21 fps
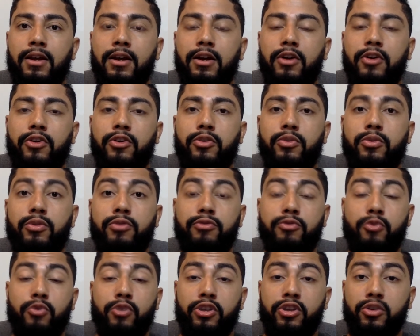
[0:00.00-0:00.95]
Are you a
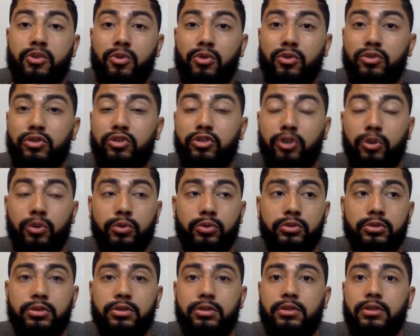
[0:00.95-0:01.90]
40 year old
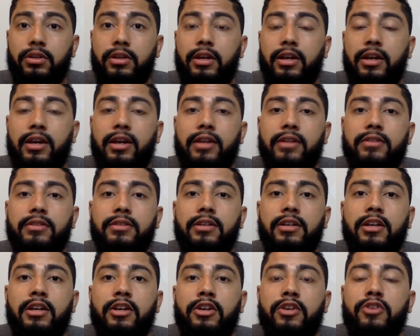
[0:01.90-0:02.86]
adult and
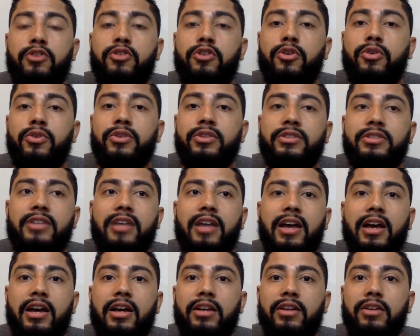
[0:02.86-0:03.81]
you notice
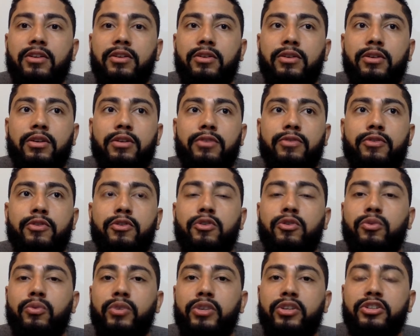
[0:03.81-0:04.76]
that if you
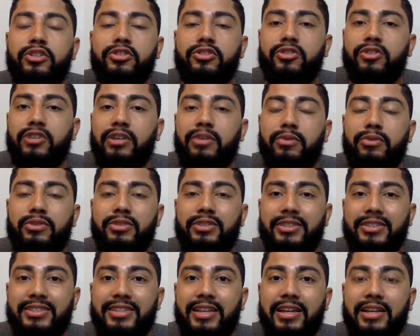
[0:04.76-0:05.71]
don't reach a certain level of
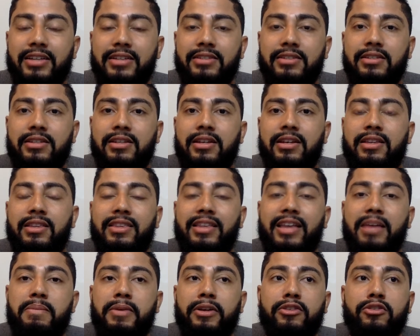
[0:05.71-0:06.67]
success,
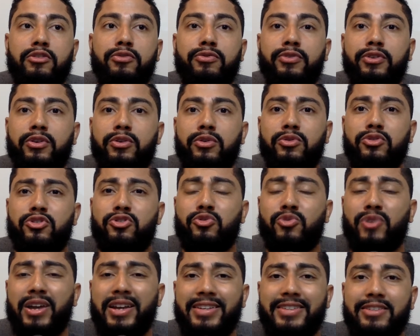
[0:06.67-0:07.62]
that makes you feel
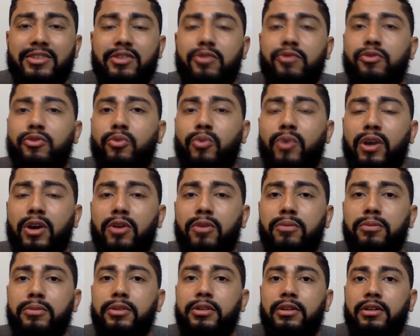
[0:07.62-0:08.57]
stressed and
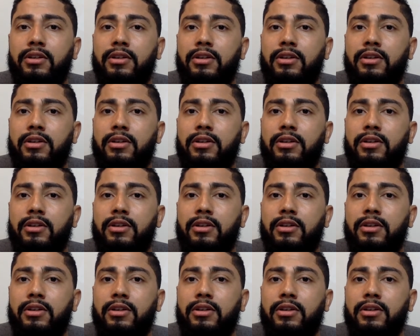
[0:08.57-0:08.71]
overwhelmed.